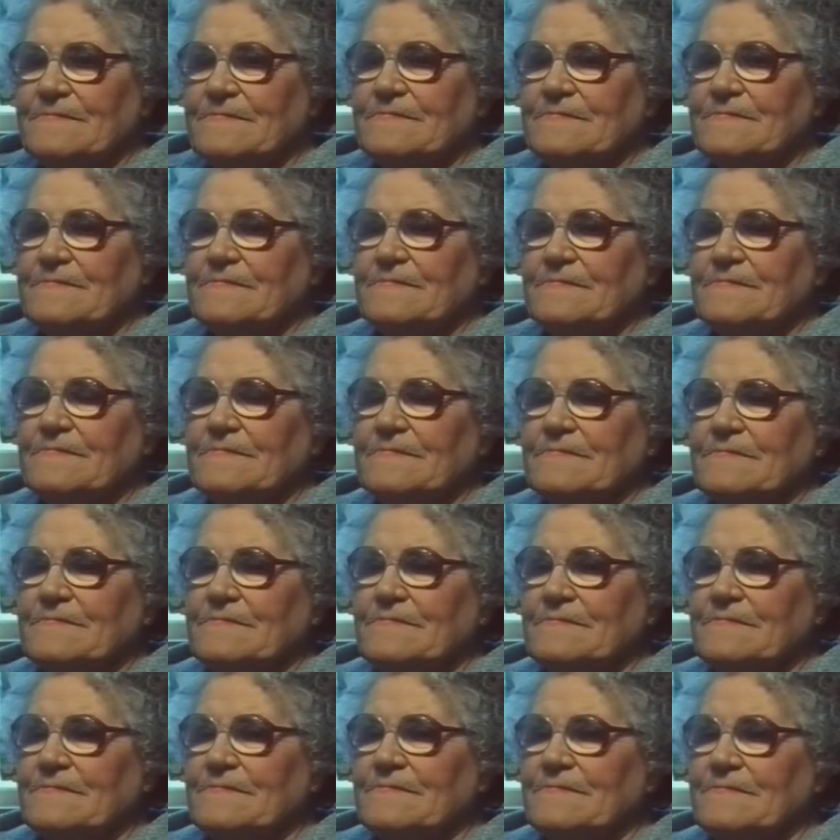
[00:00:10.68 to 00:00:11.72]

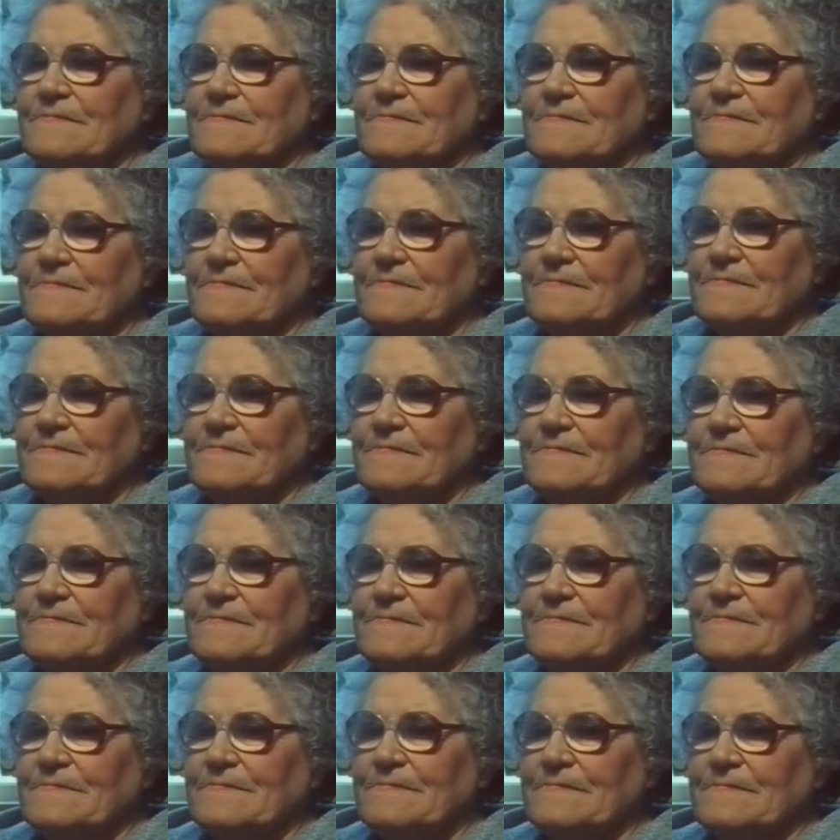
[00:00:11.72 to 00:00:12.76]

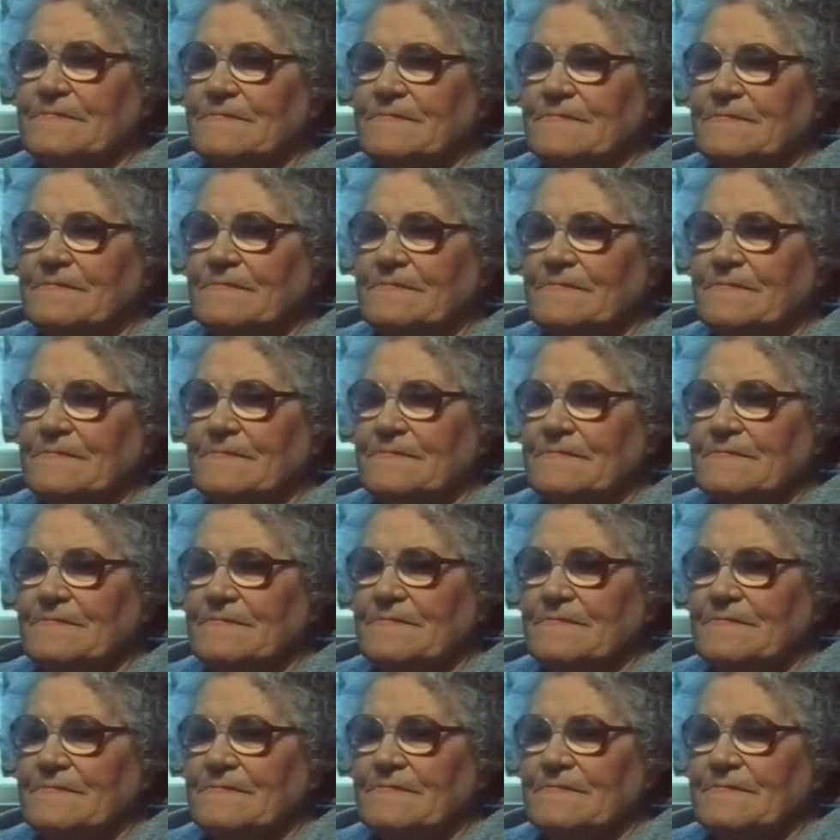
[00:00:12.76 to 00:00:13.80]

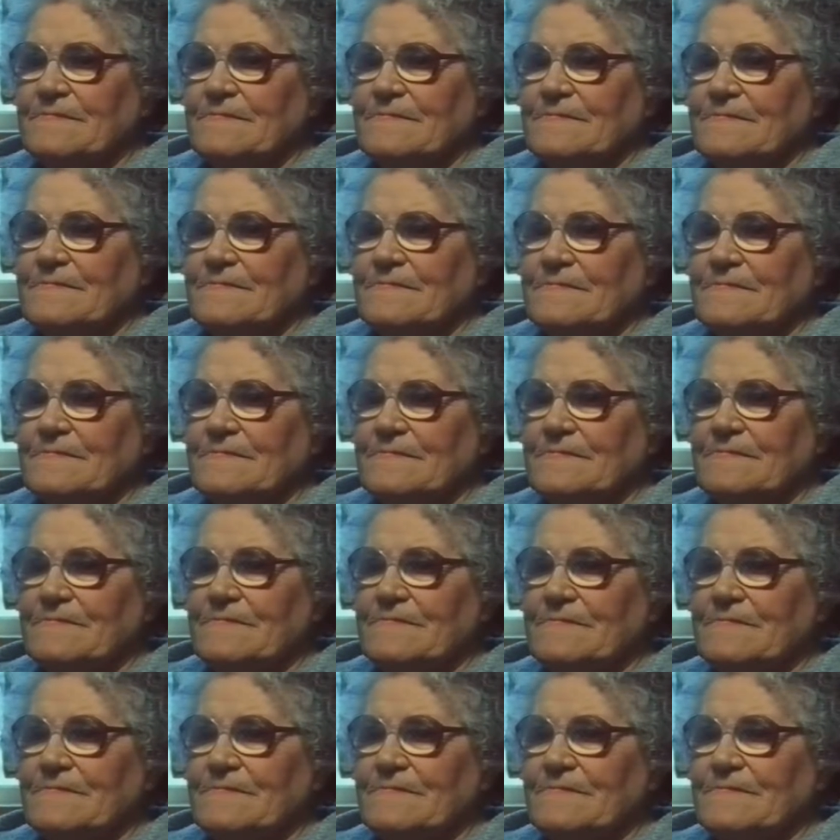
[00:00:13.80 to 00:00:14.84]

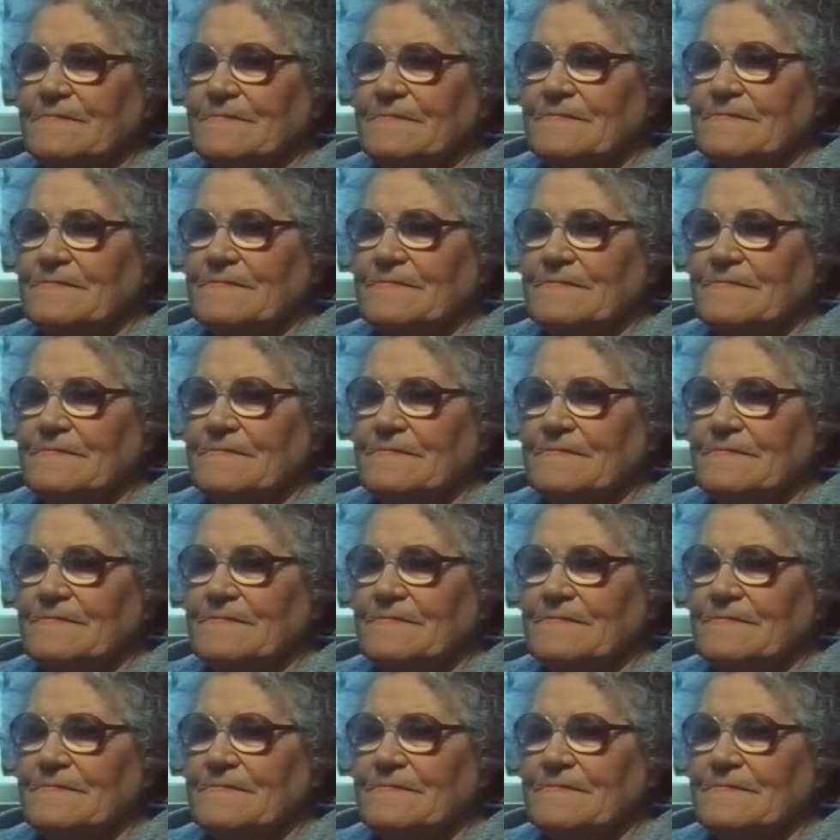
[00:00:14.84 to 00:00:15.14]
No one is speaking in this clip.